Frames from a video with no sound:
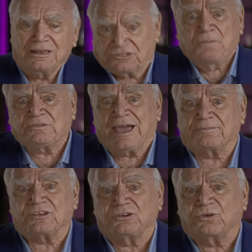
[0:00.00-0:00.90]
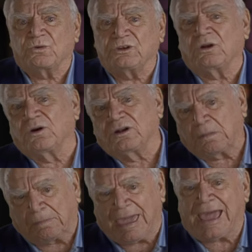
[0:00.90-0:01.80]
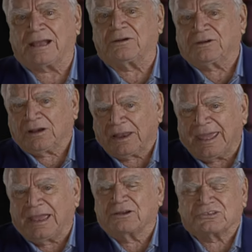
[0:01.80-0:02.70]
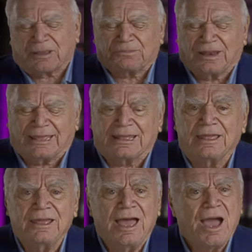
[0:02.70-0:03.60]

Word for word: Sometimes I do, you know, in the back or in the leg or something like that.